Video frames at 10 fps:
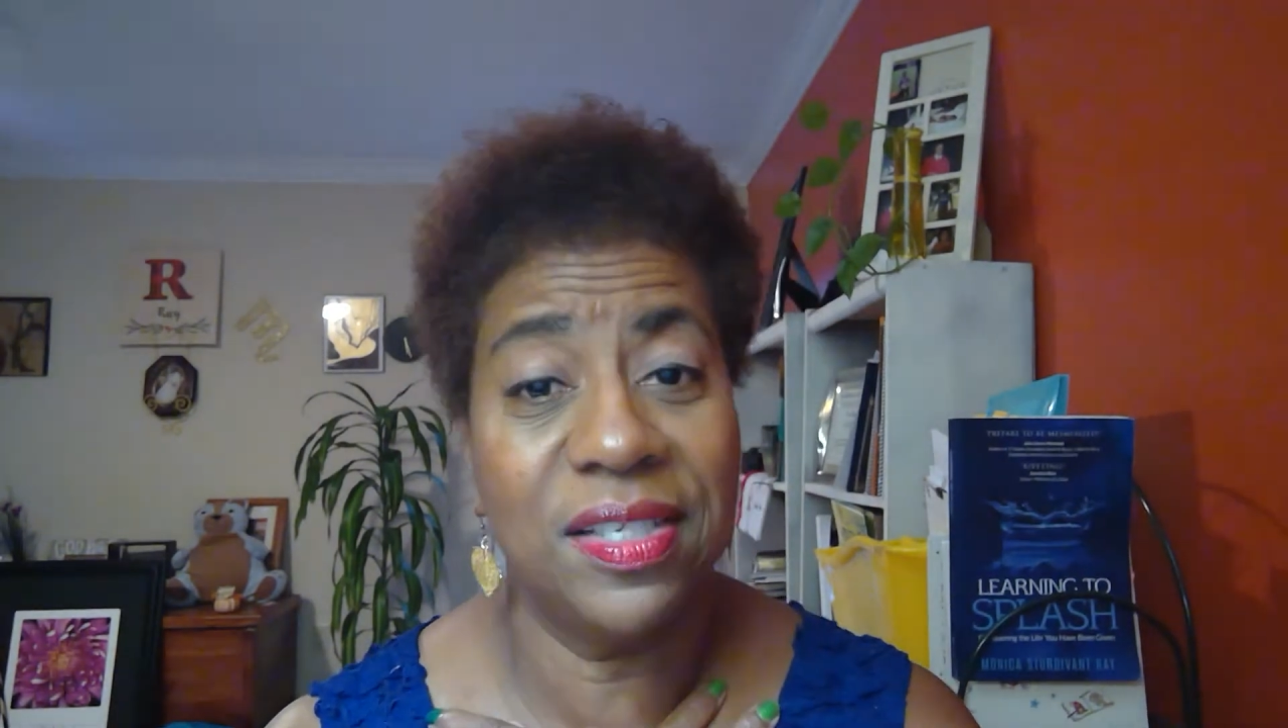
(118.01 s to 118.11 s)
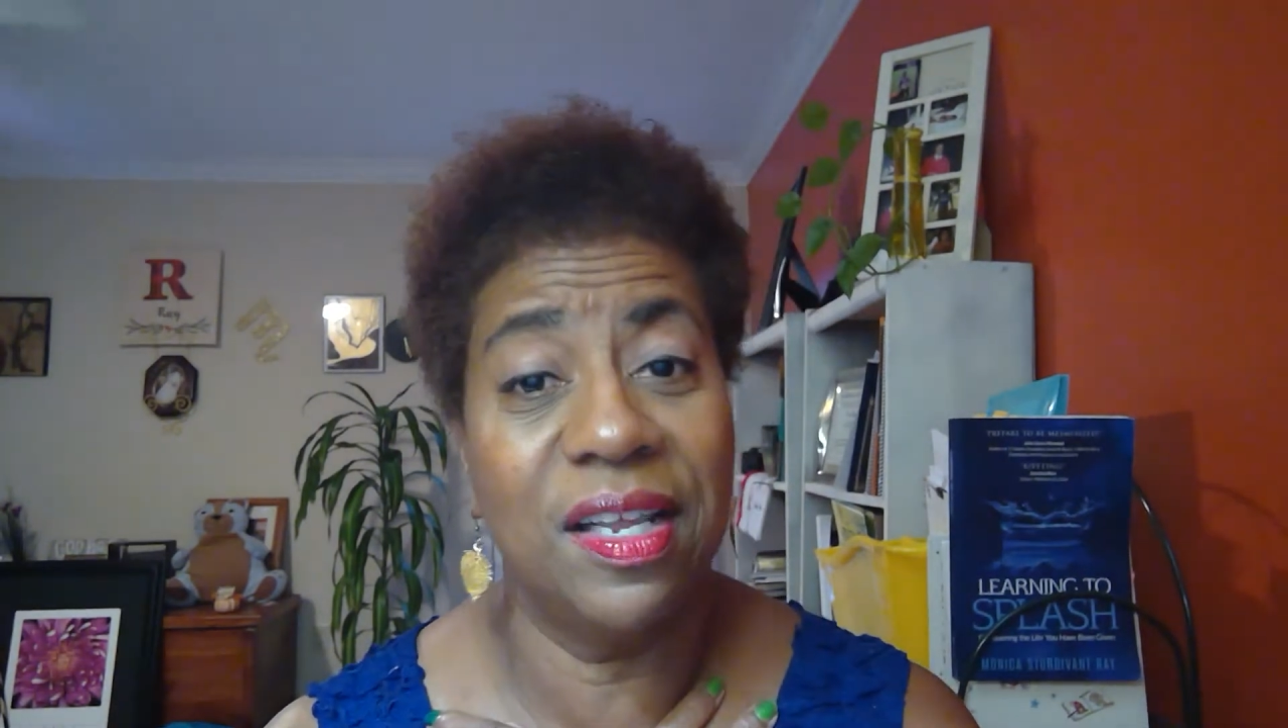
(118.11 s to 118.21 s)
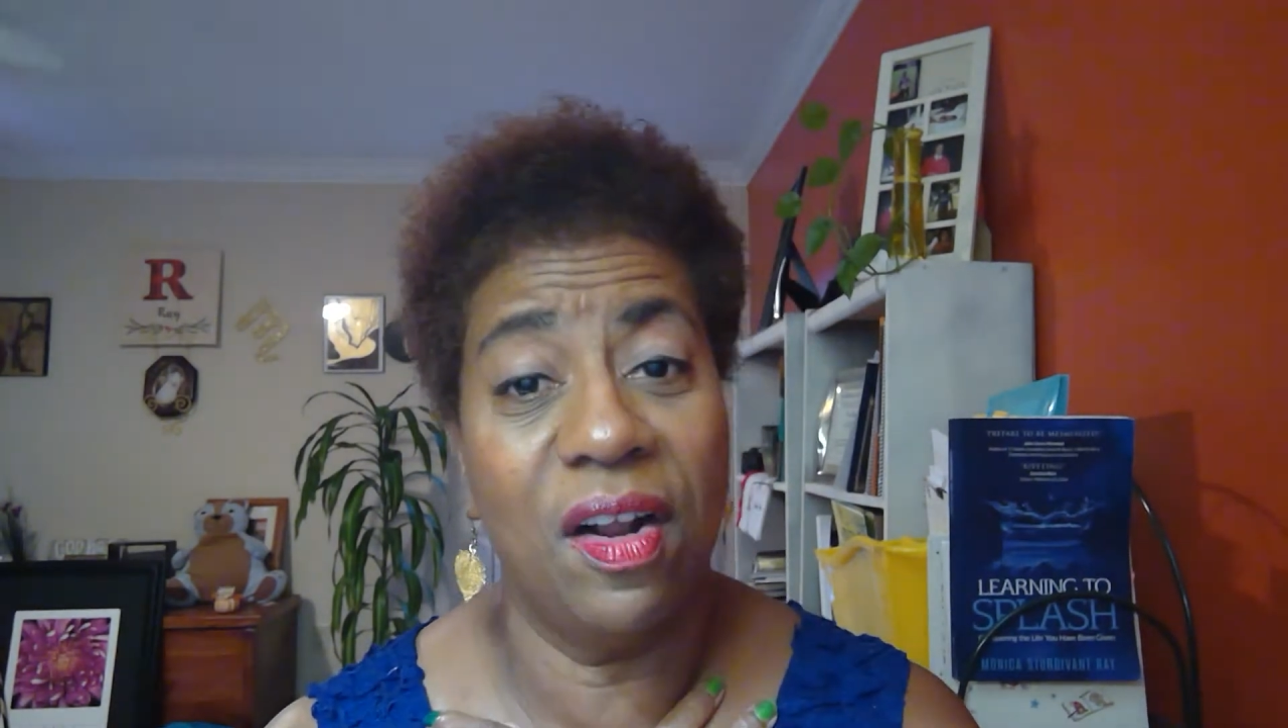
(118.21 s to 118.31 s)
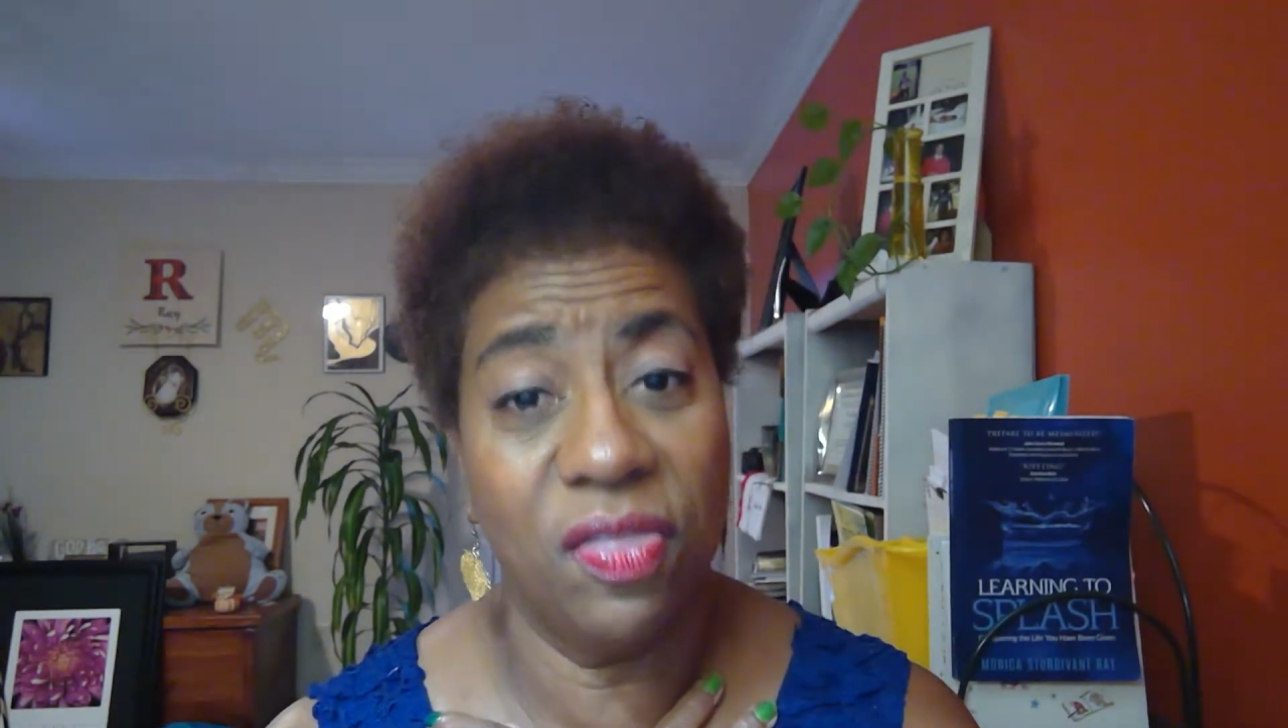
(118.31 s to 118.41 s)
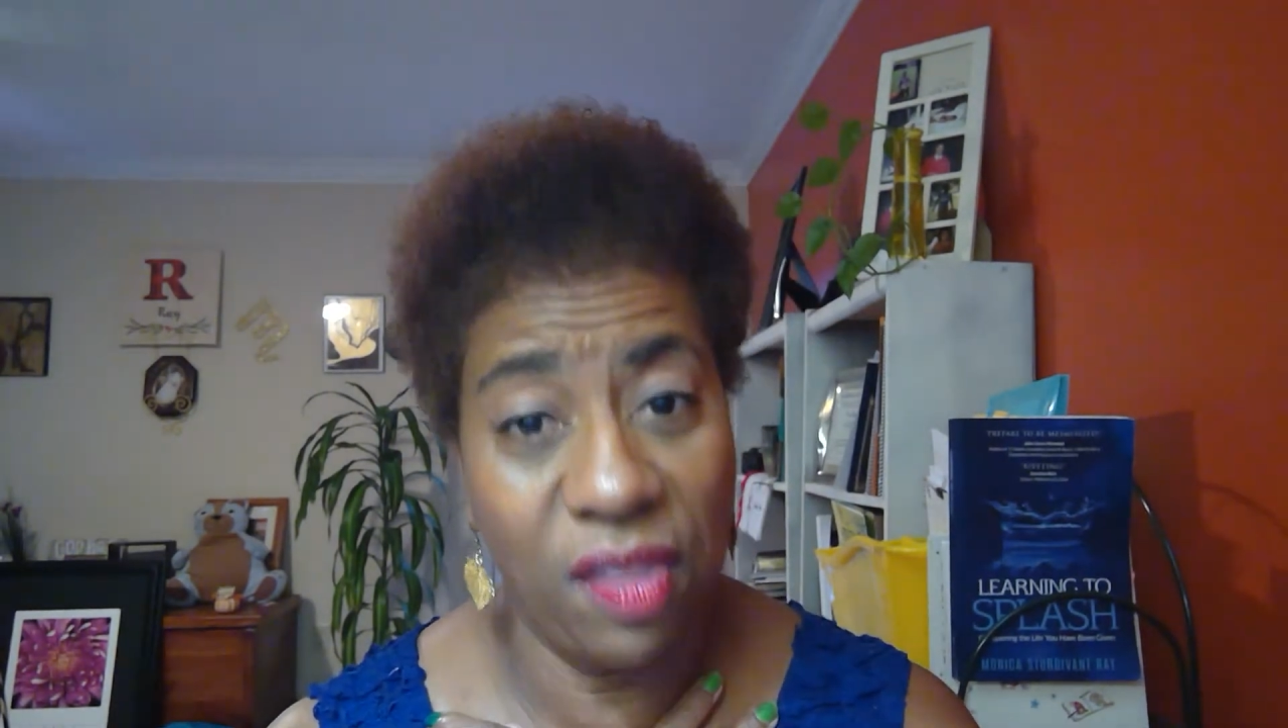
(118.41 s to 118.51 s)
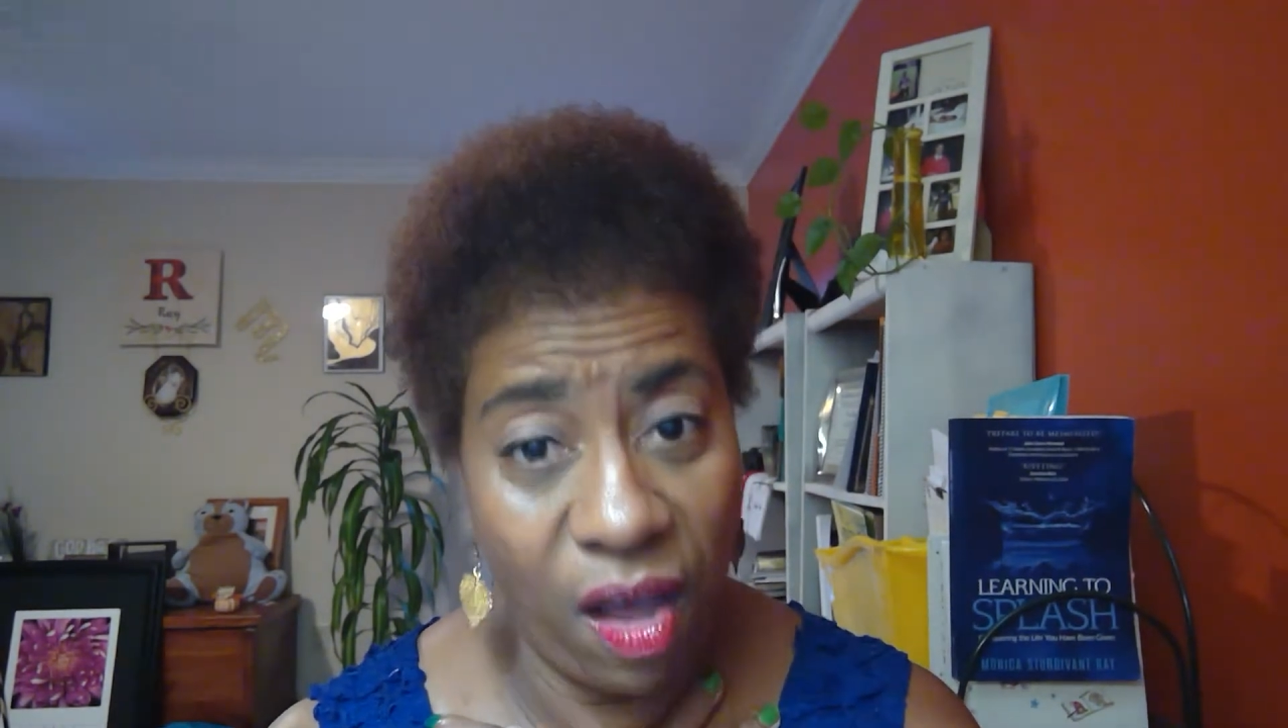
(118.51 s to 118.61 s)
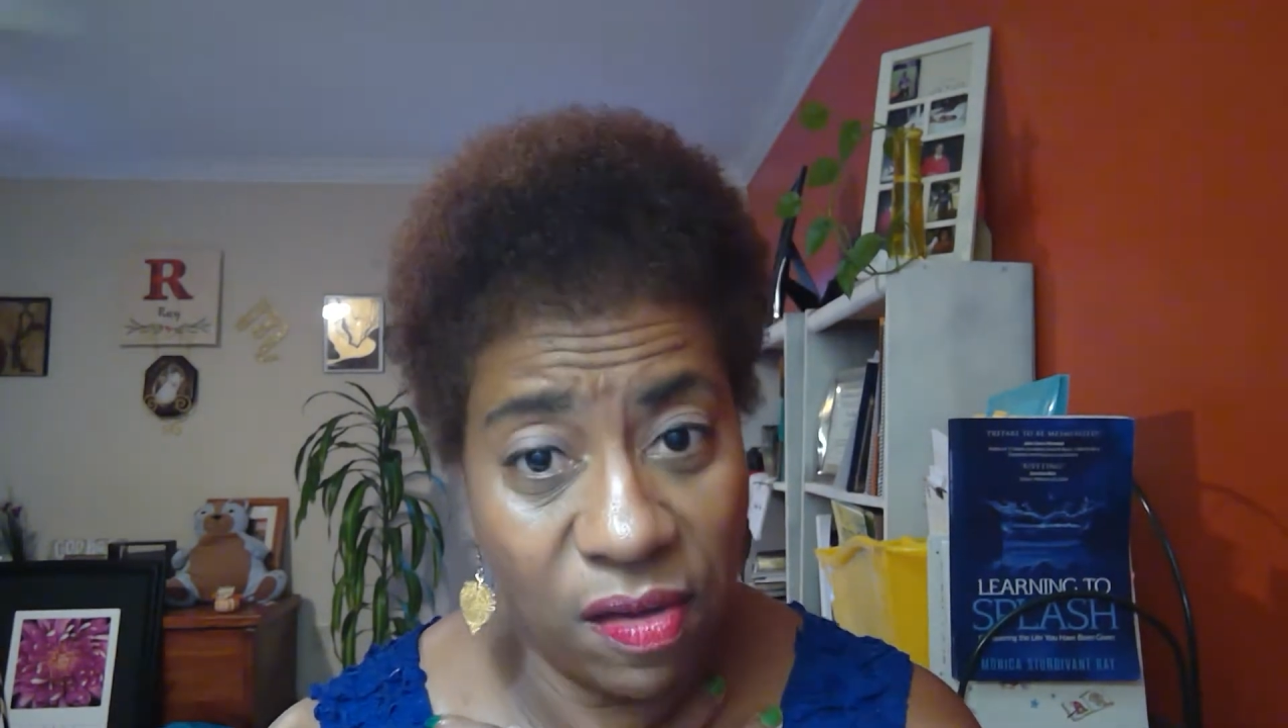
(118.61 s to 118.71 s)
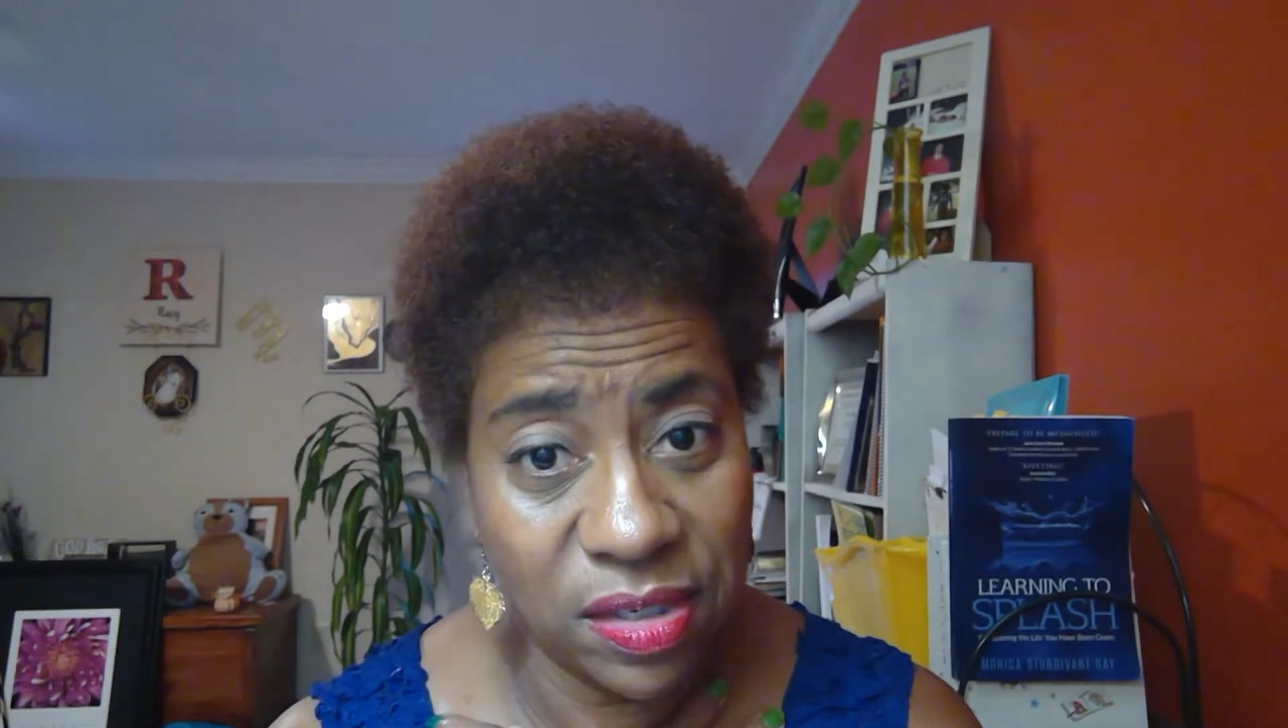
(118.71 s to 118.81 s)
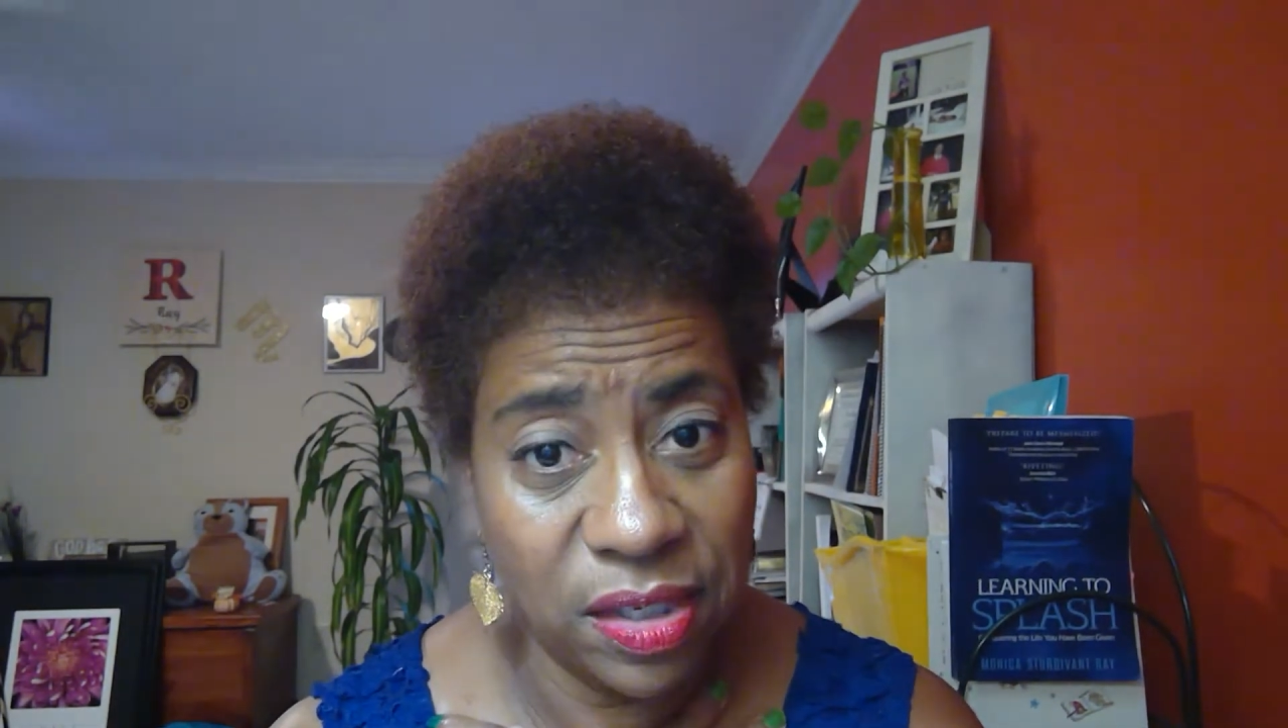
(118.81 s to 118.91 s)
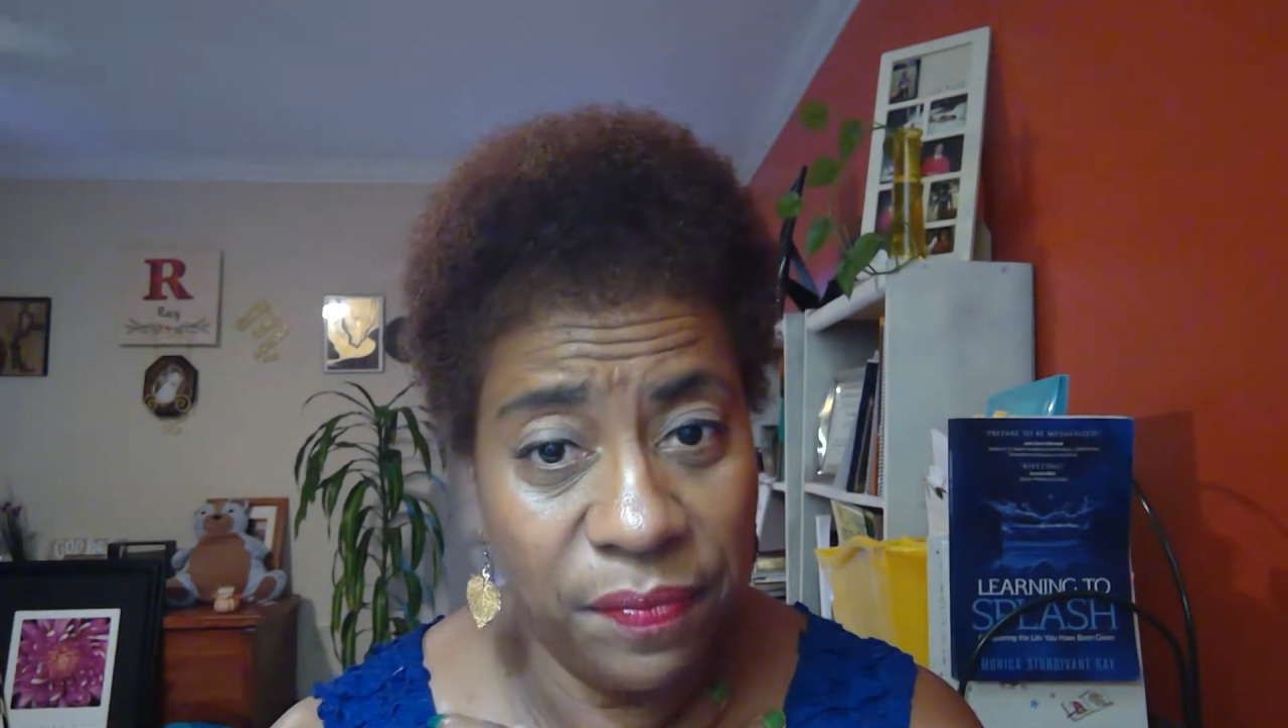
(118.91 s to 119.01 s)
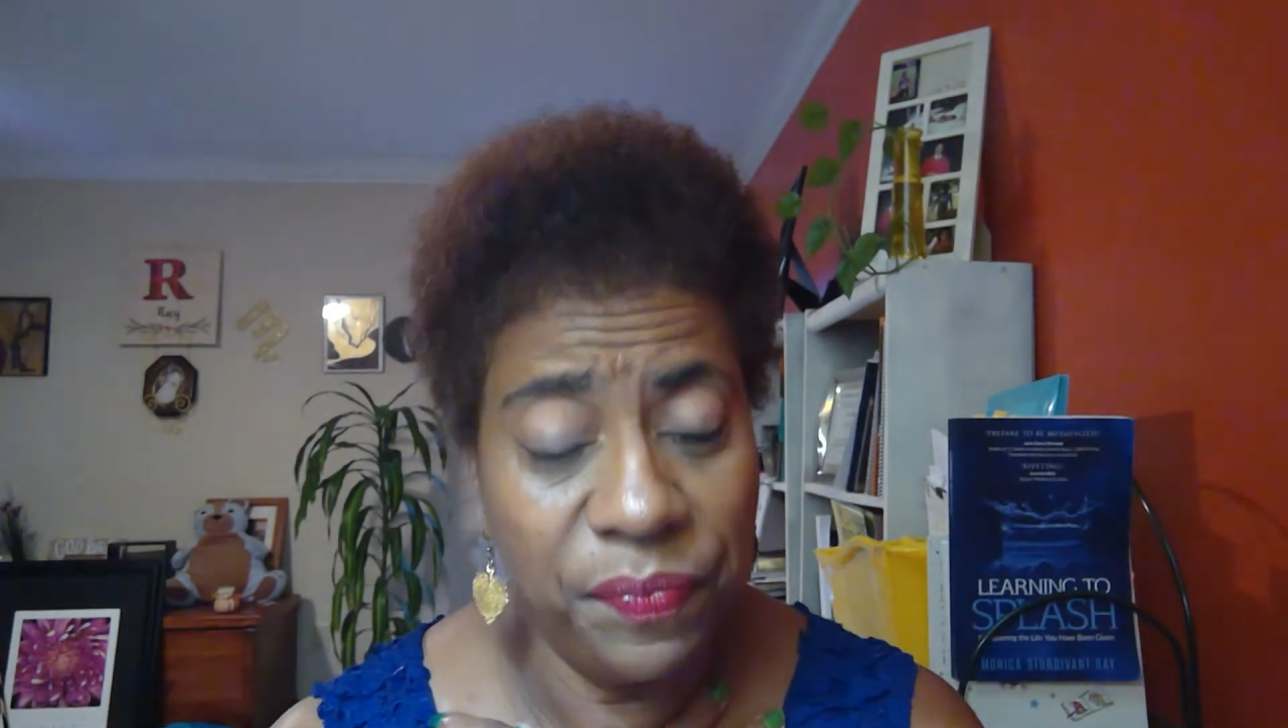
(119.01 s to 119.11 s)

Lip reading: and our thoughts,